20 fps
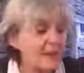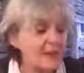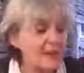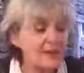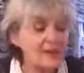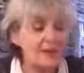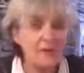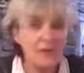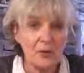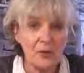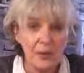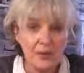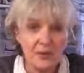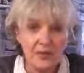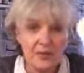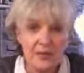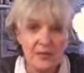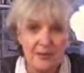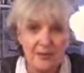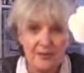And I've got one
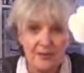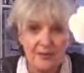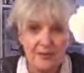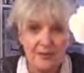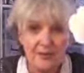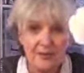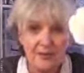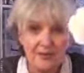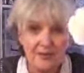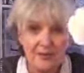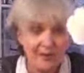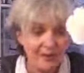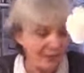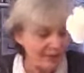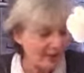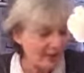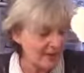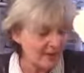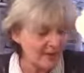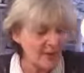here that's like
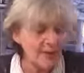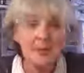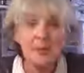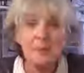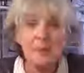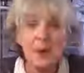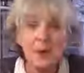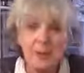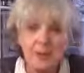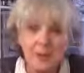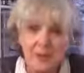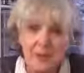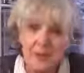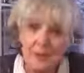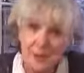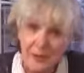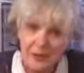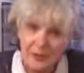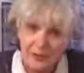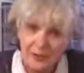that. And I'm going to pop them in the
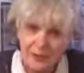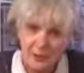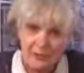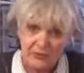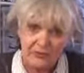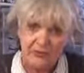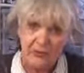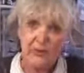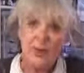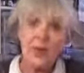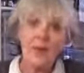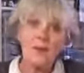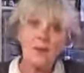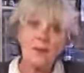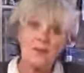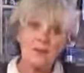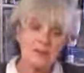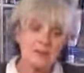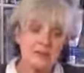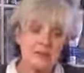microwave and show you how
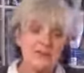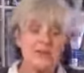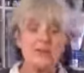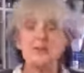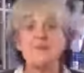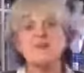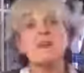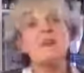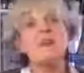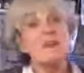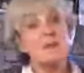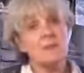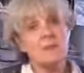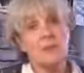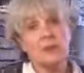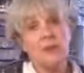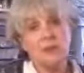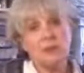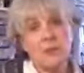easy it is. About